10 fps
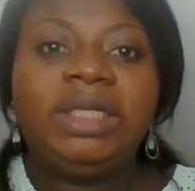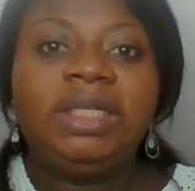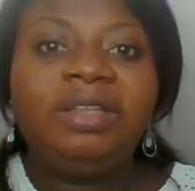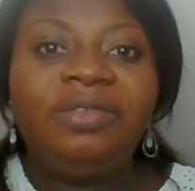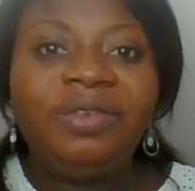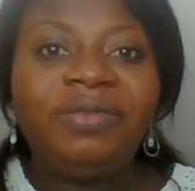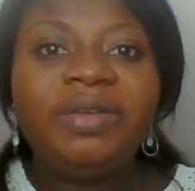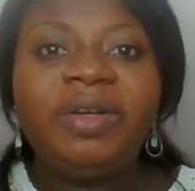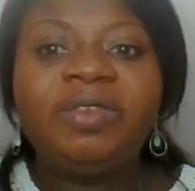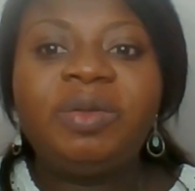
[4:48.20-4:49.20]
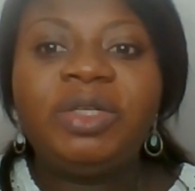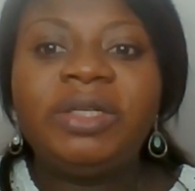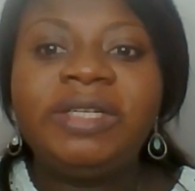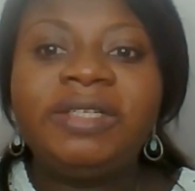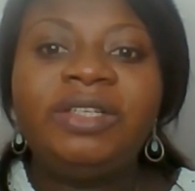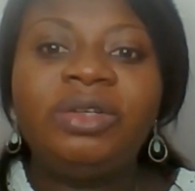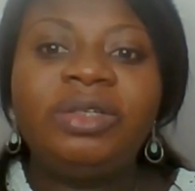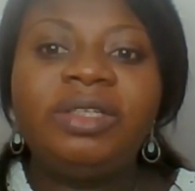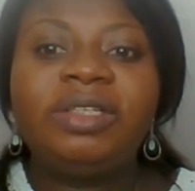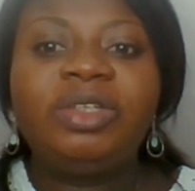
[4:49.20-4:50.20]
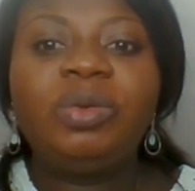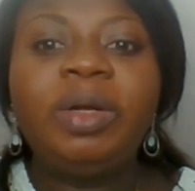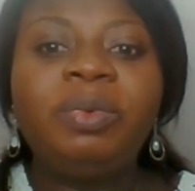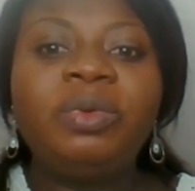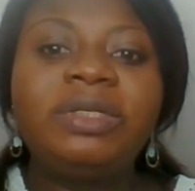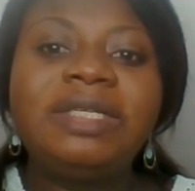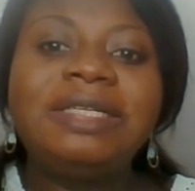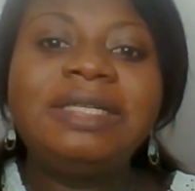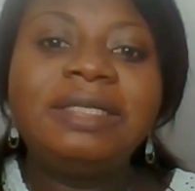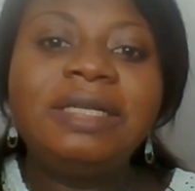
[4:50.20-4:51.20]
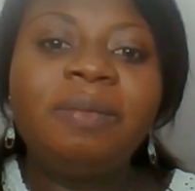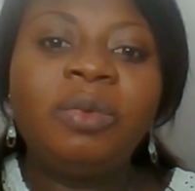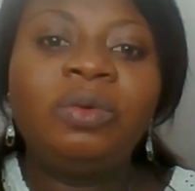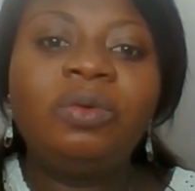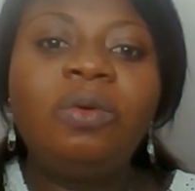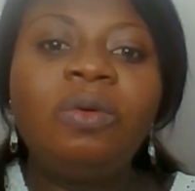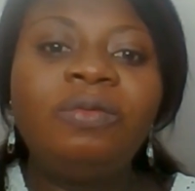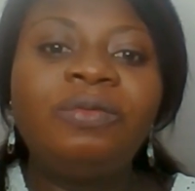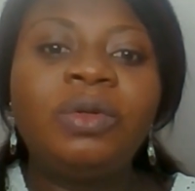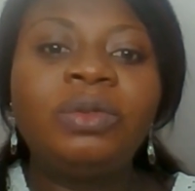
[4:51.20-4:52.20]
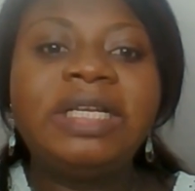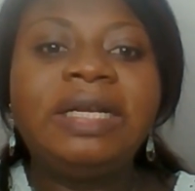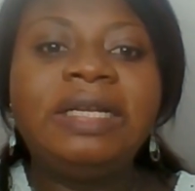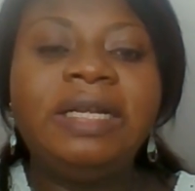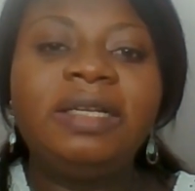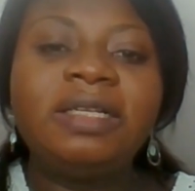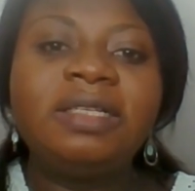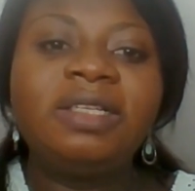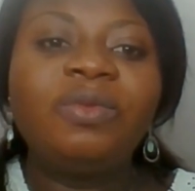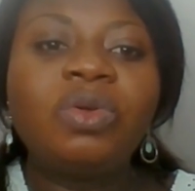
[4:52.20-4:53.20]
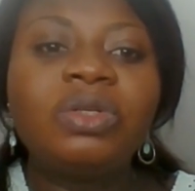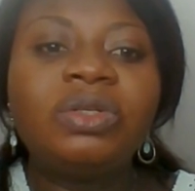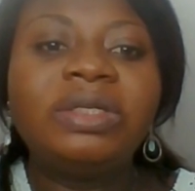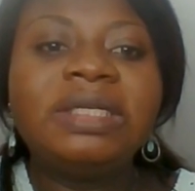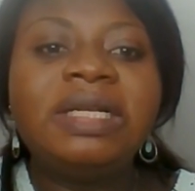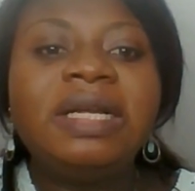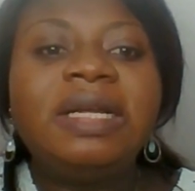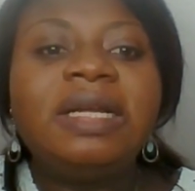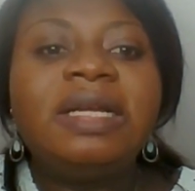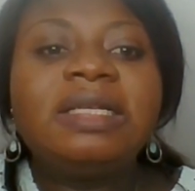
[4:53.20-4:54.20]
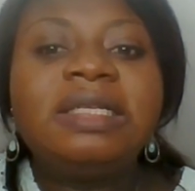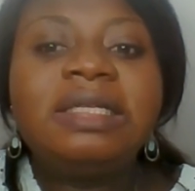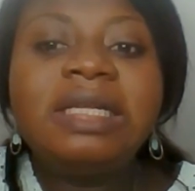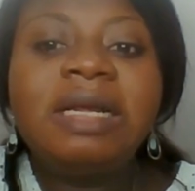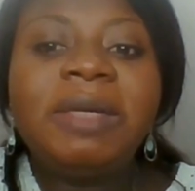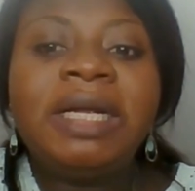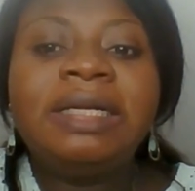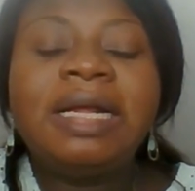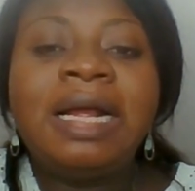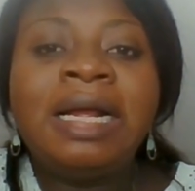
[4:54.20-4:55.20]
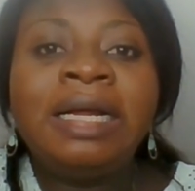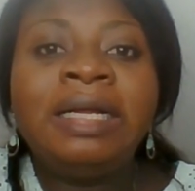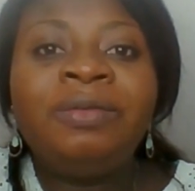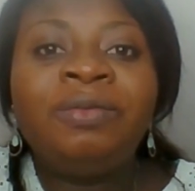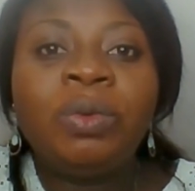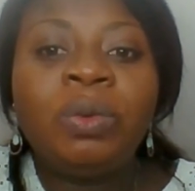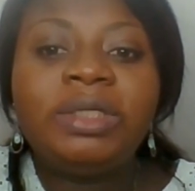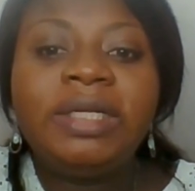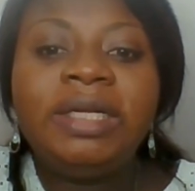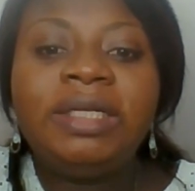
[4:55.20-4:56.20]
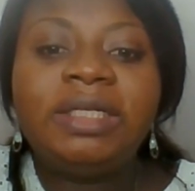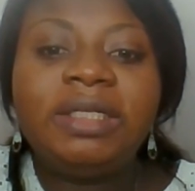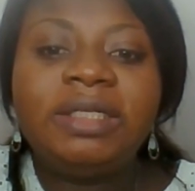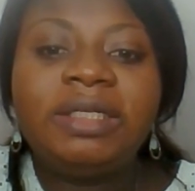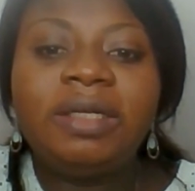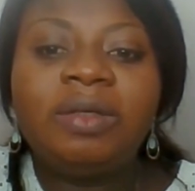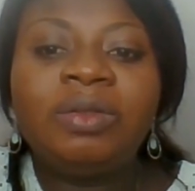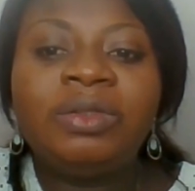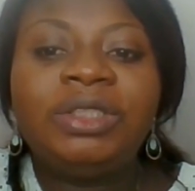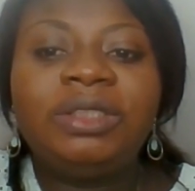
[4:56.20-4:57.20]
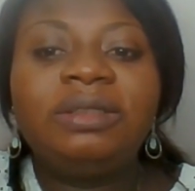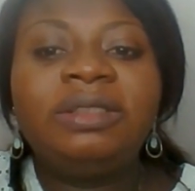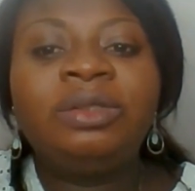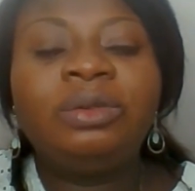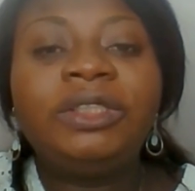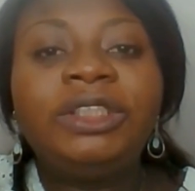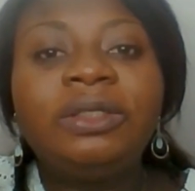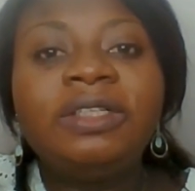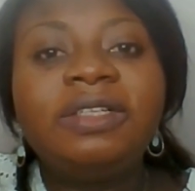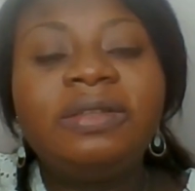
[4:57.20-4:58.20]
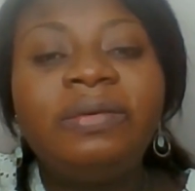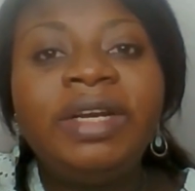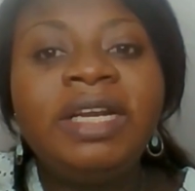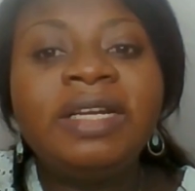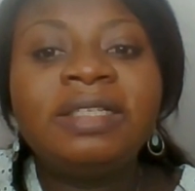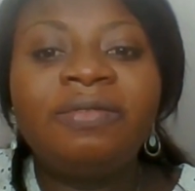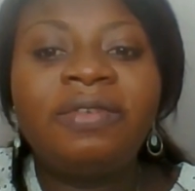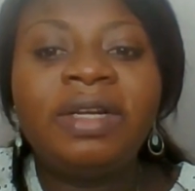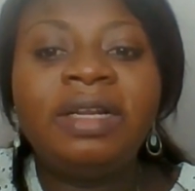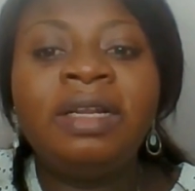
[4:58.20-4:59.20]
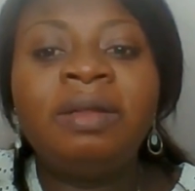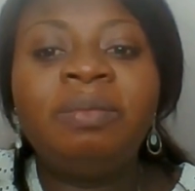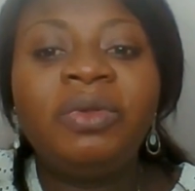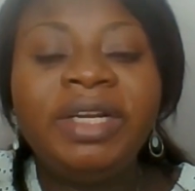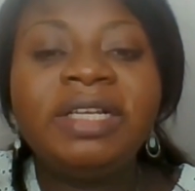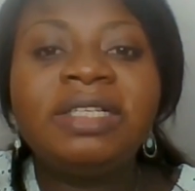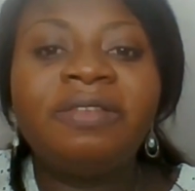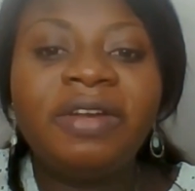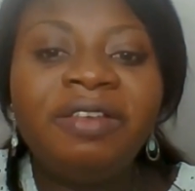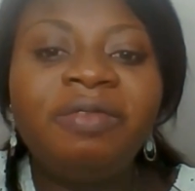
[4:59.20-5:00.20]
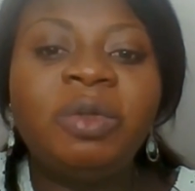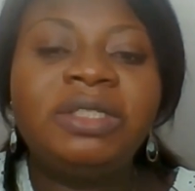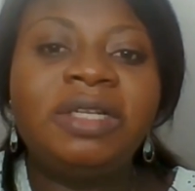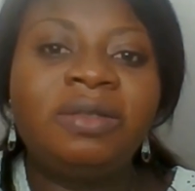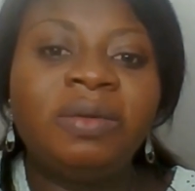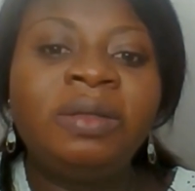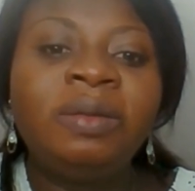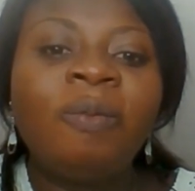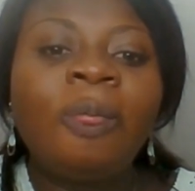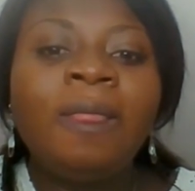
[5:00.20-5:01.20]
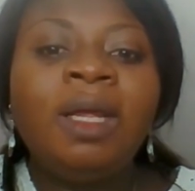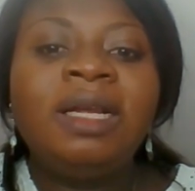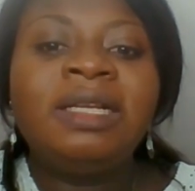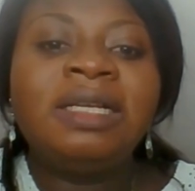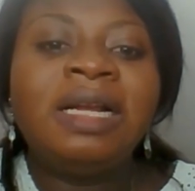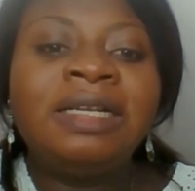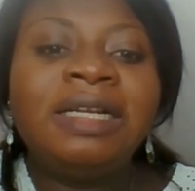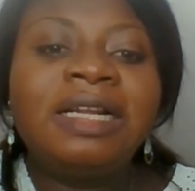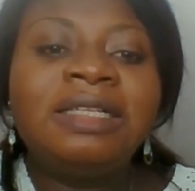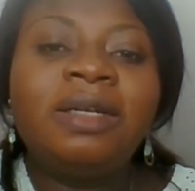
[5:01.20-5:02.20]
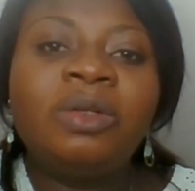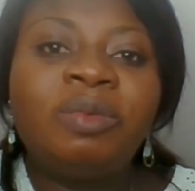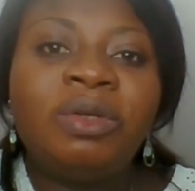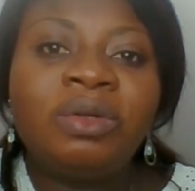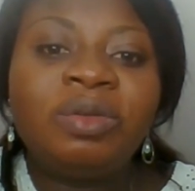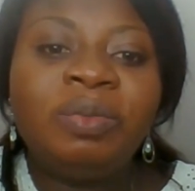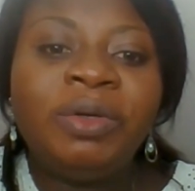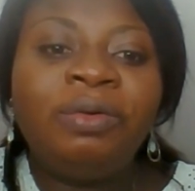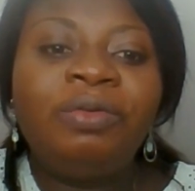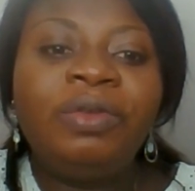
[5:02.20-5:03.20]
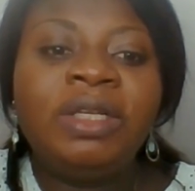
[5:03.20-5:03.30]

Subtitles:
The 5th area of specialization is a SCHWERPUNKT system on HOCHVOLTTECHNIK. That is focused on system and high voltage technology. The duration is 3 years and 5 months as well. It's an anerkannte Ausbildungsberuf.